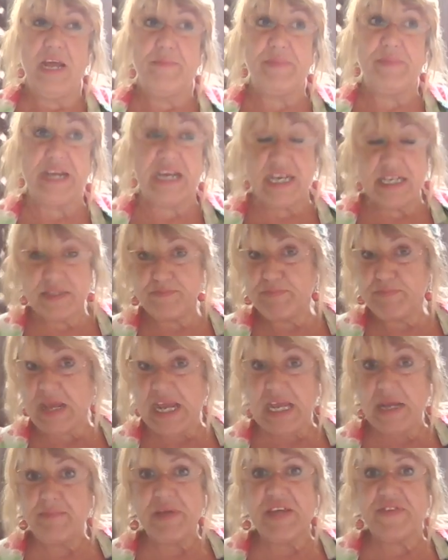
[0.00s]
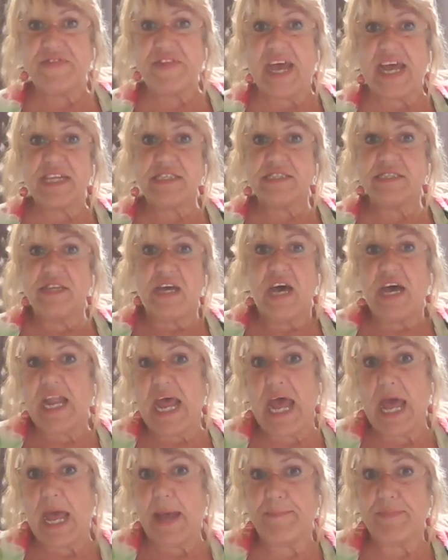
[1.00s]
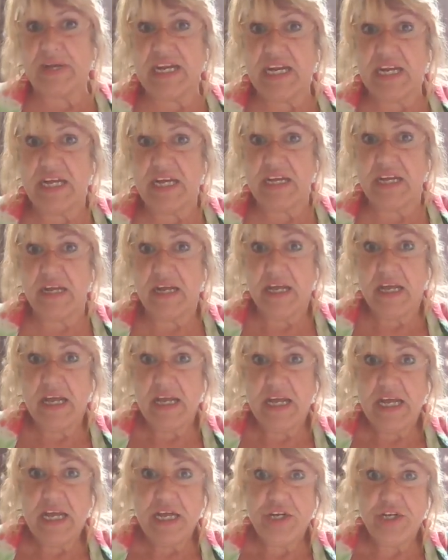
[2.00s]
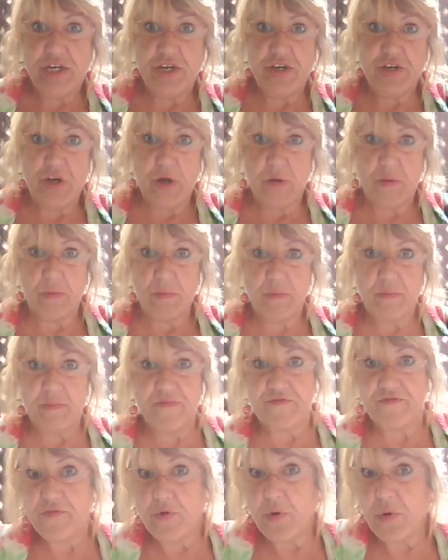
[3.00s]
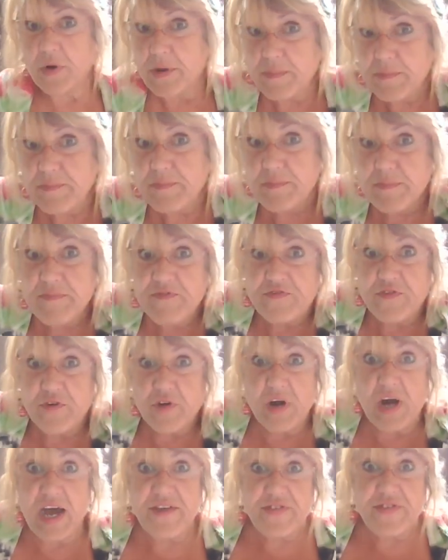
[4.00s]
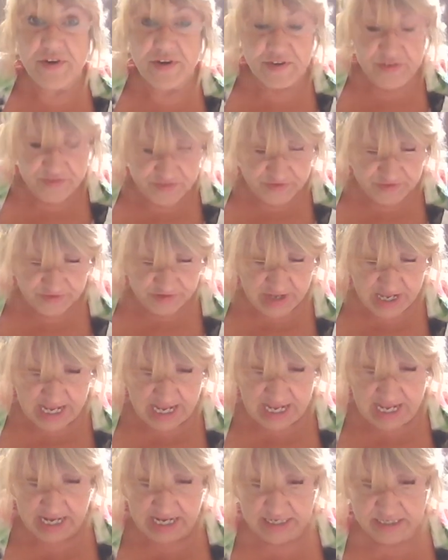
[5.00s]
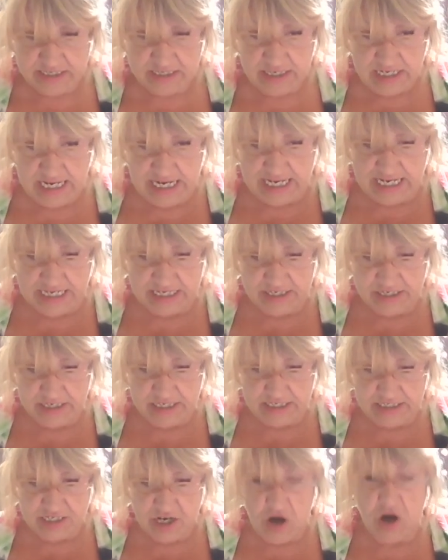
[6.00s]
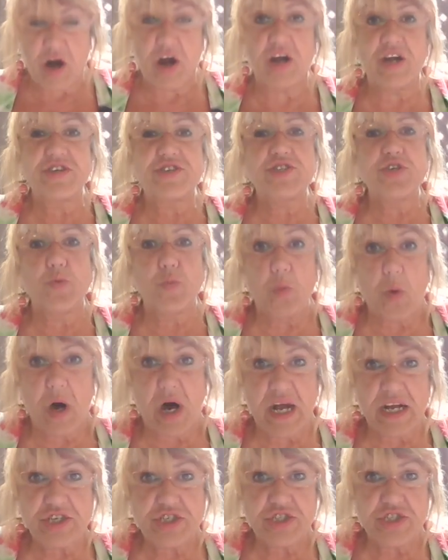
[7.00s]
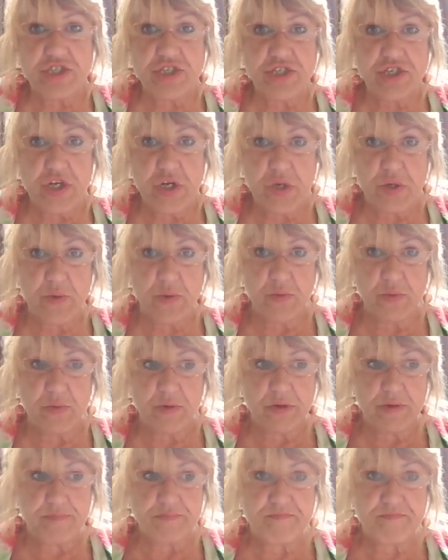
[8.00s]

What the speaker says: because maybe that's not happening, you know, for others, and it's hard to watch you,